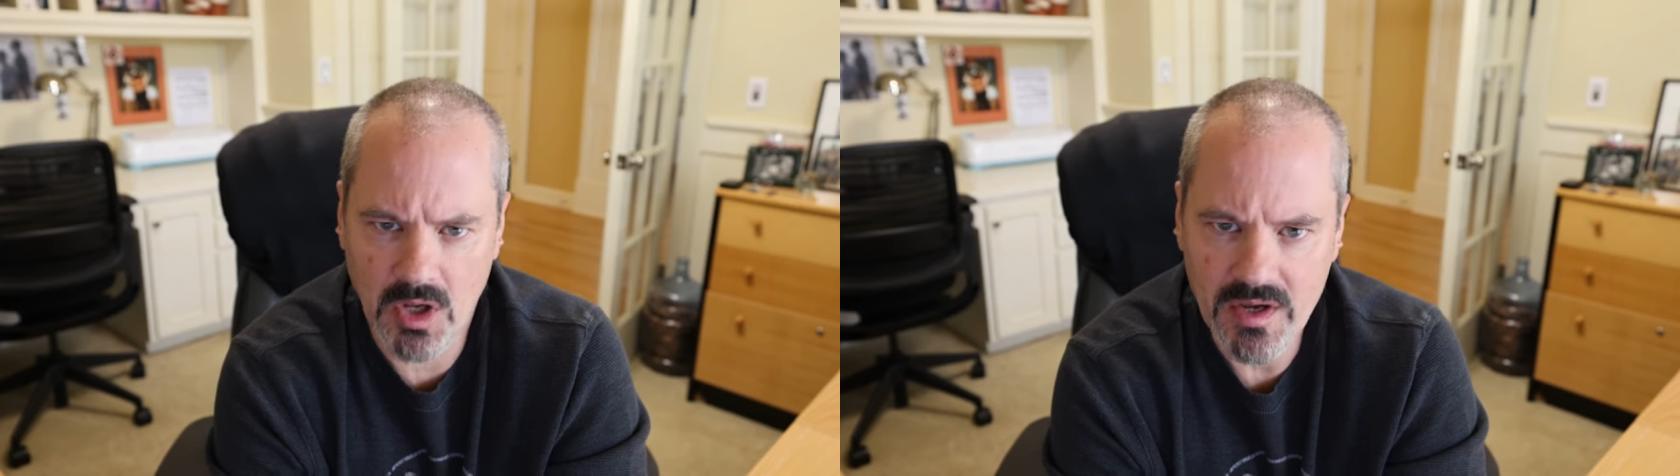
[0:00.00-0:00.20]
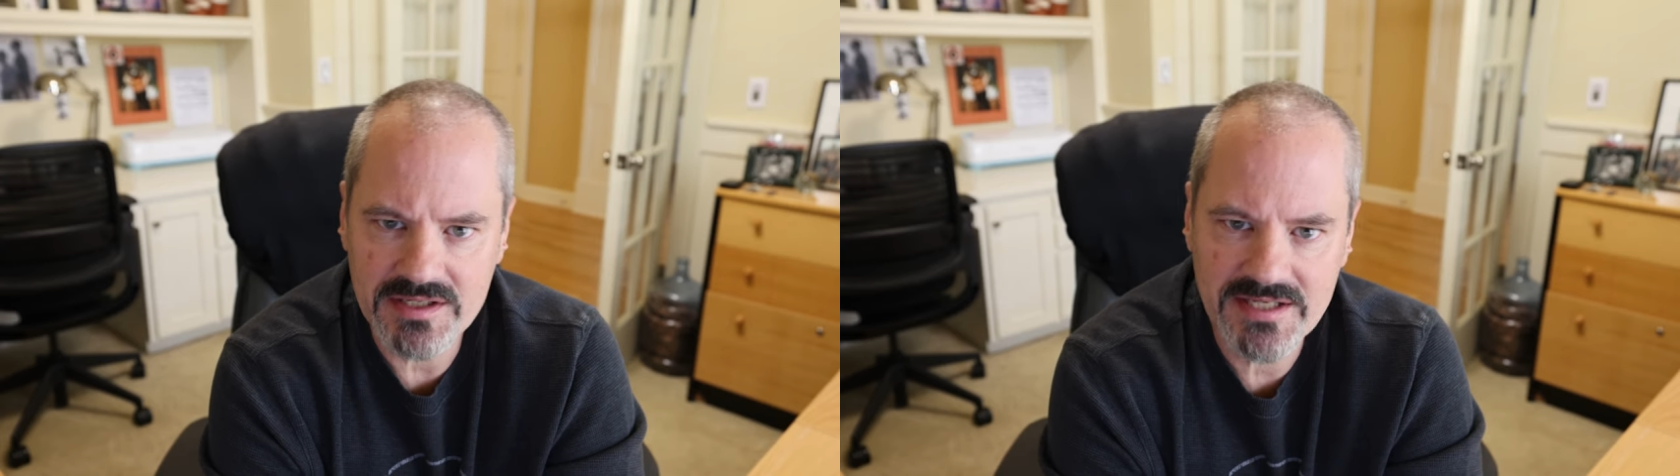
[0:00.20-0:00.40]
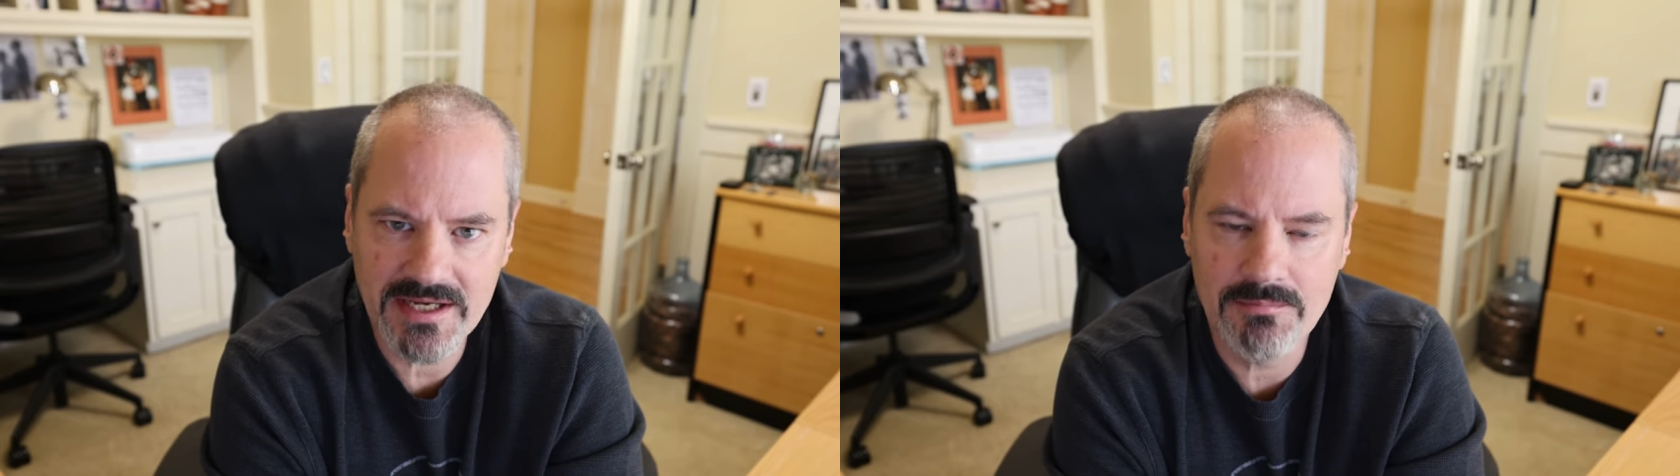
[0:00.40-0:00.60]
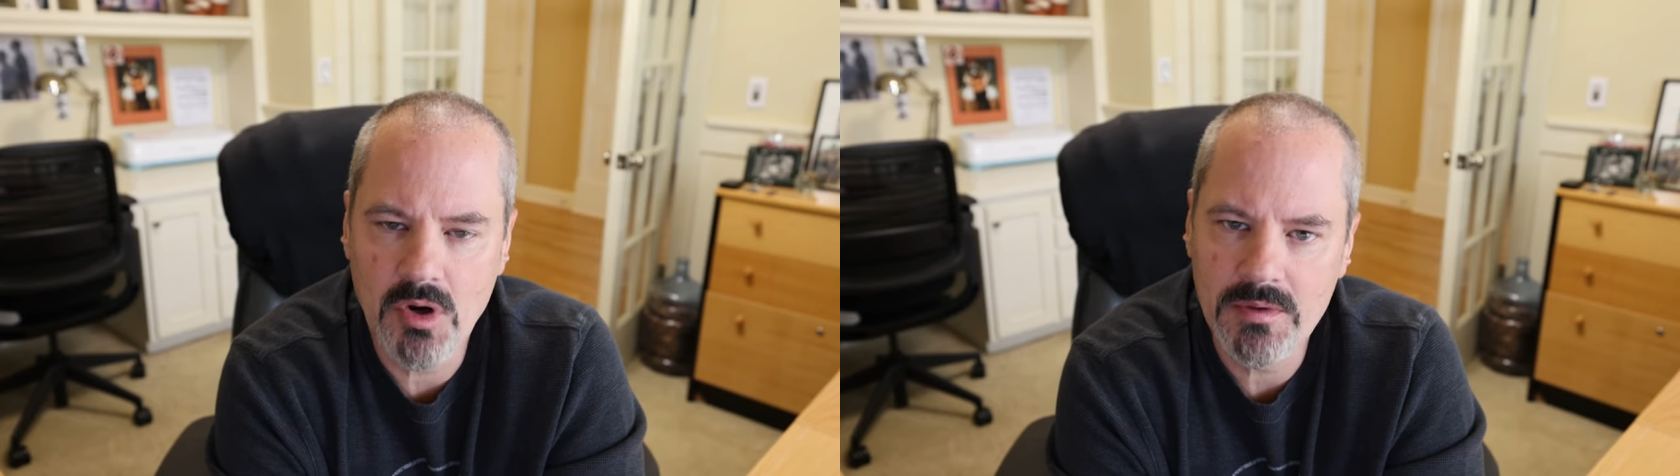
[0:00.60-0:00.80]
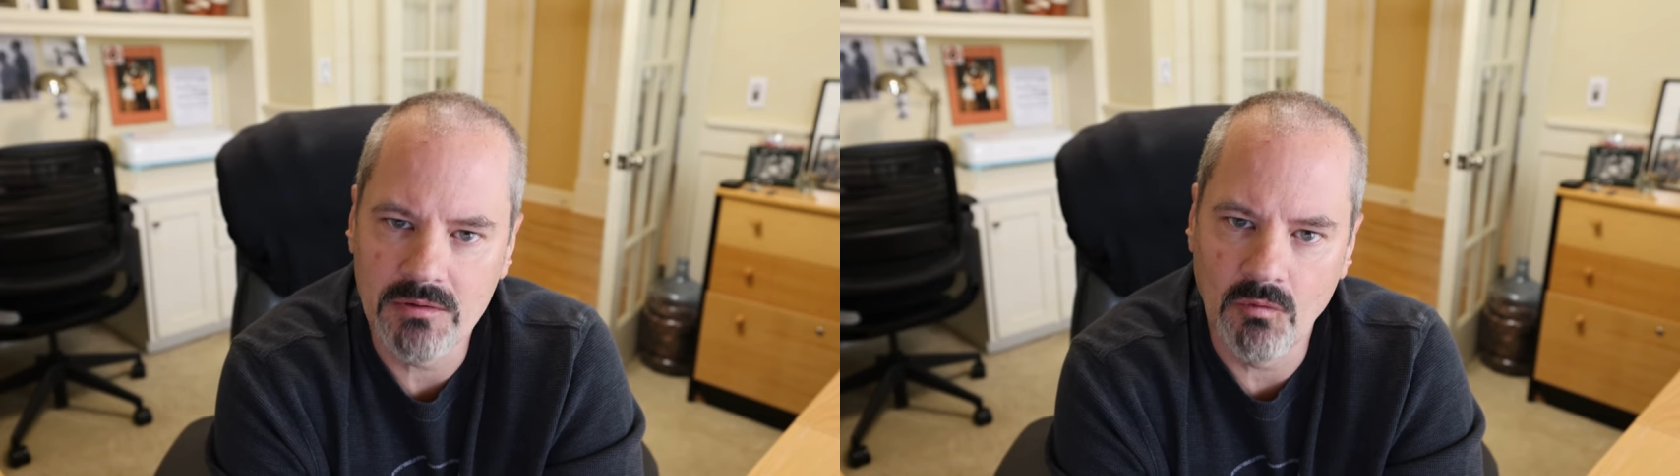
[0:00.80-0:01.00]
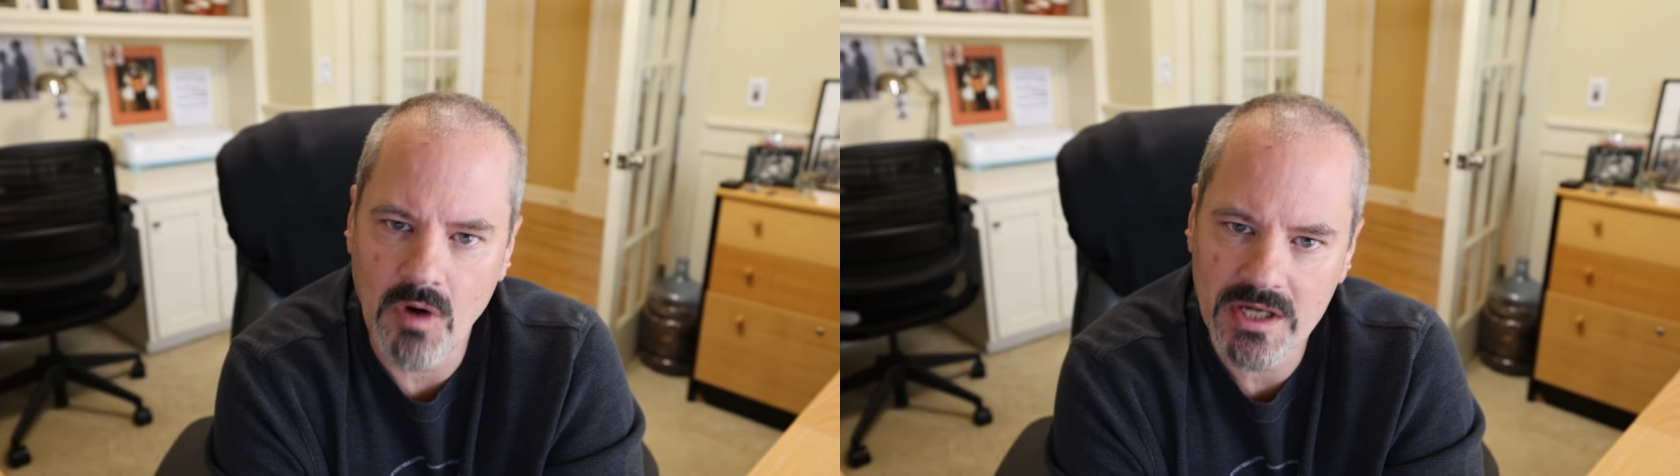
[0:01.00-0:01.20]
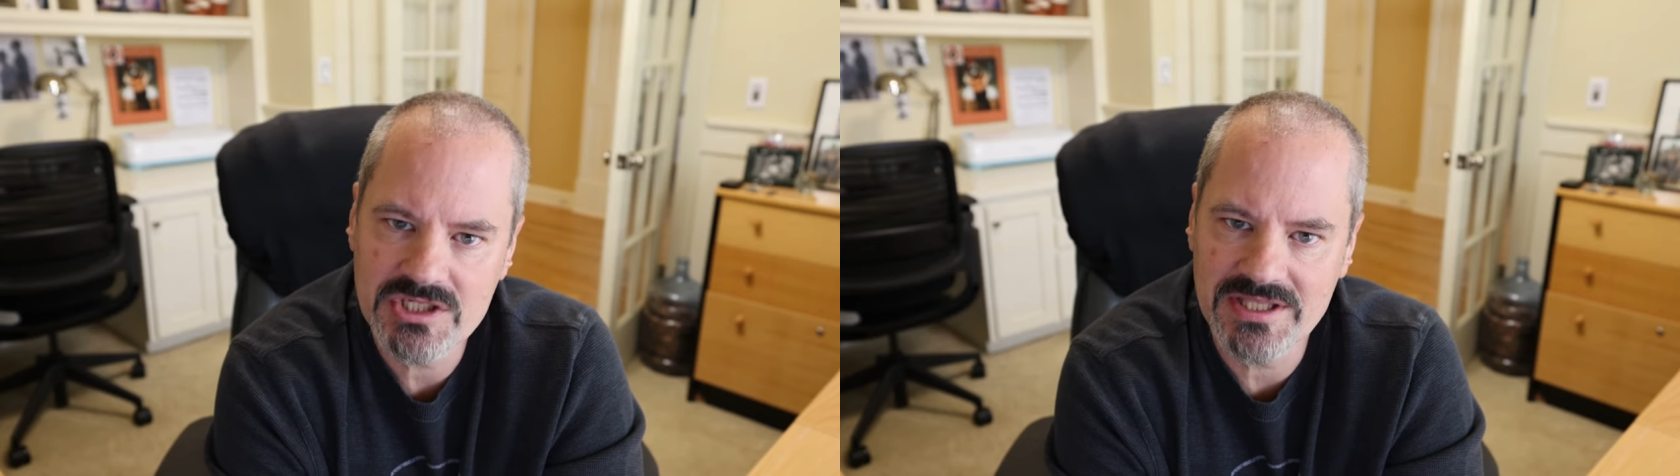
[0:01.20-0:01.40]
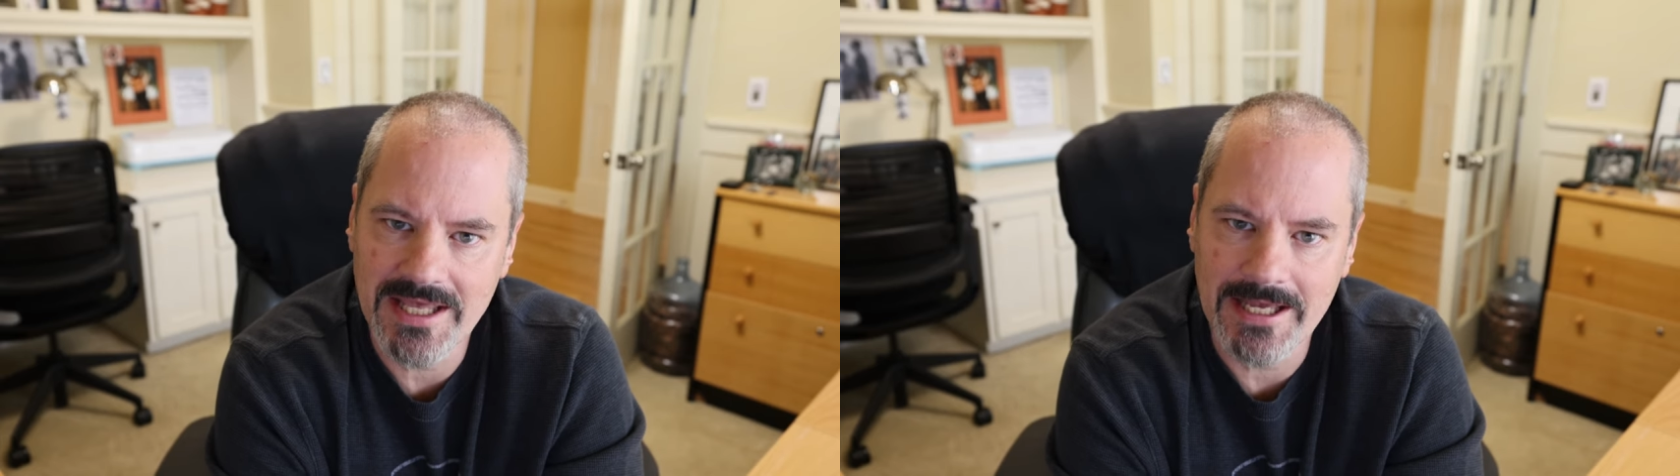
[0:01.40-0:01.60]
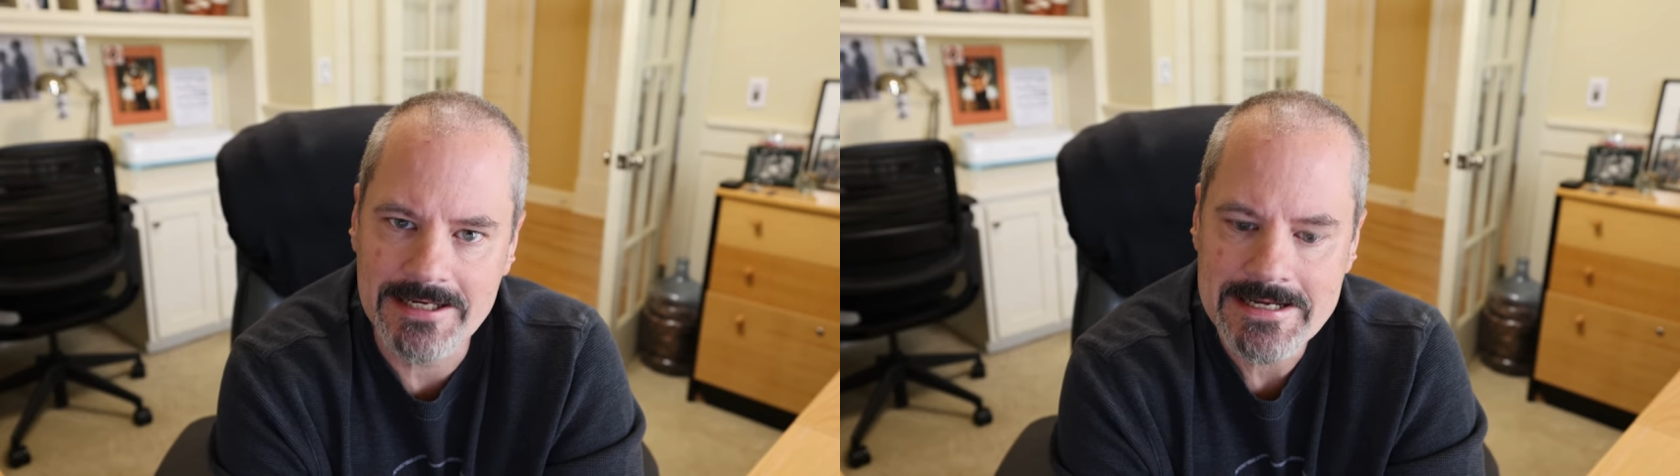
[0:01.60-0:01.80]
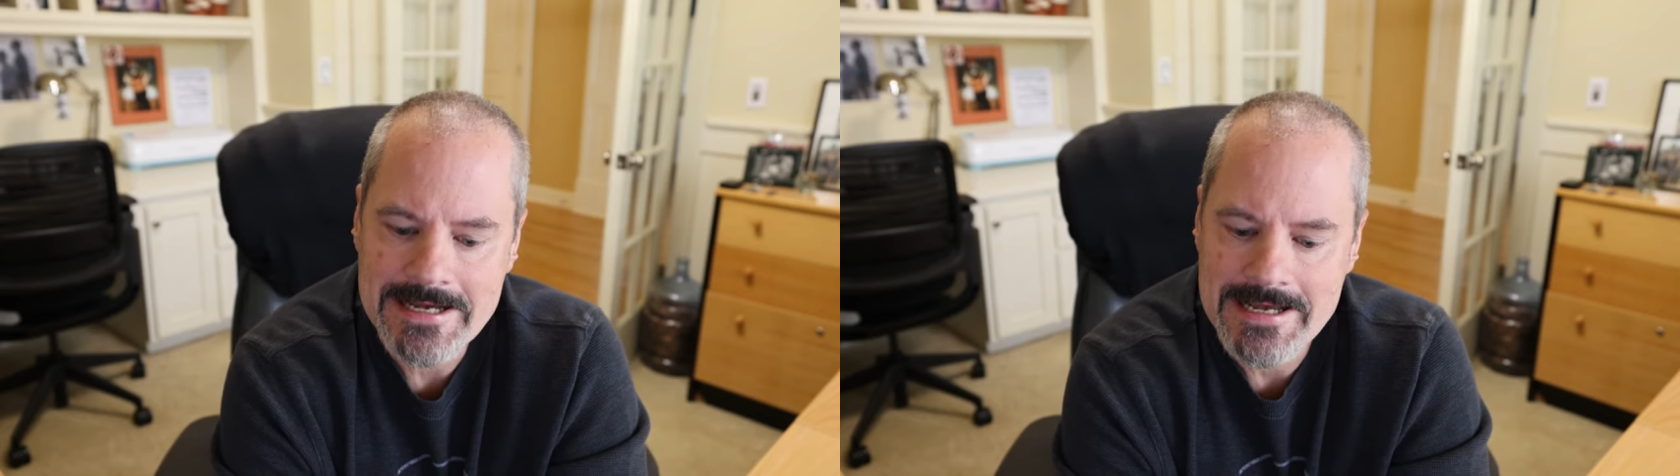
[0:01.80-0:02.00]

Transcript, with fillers: Go ahead and take a moment and watch that,